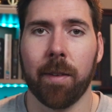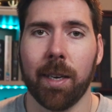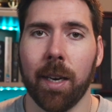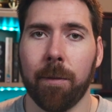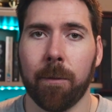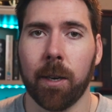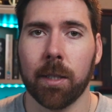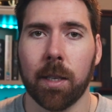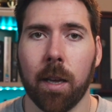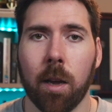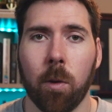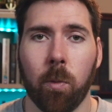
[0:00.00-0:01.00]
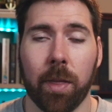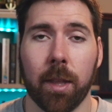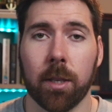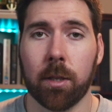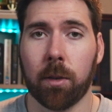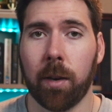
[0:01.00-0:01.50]
a difference with
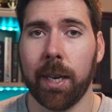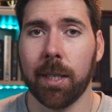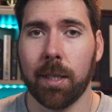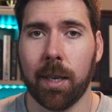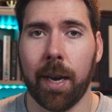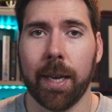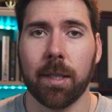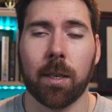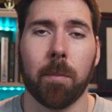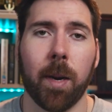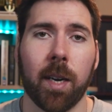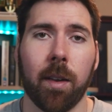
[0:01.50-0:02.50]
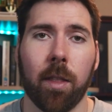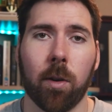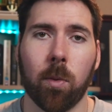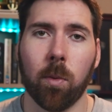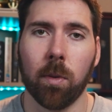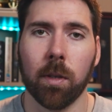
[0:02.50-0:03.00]
the screen size compared to the
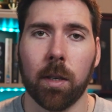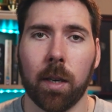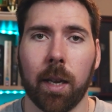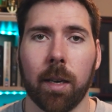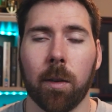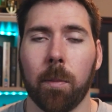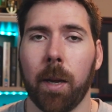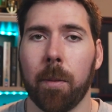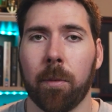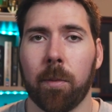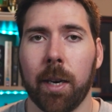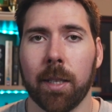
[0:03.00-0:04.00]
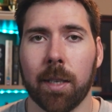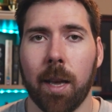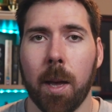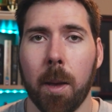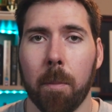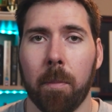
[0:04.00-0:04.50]
older Kindle Paperwhites,
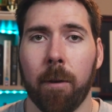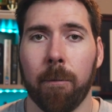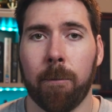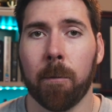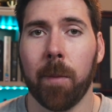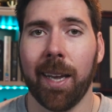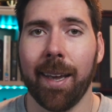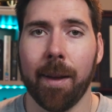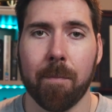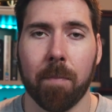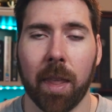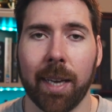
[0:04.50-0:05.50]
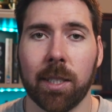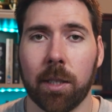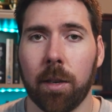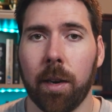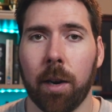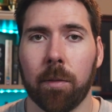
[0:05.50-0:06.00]
but for me, it
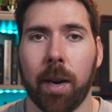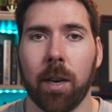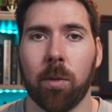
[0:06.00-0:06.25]
stood out right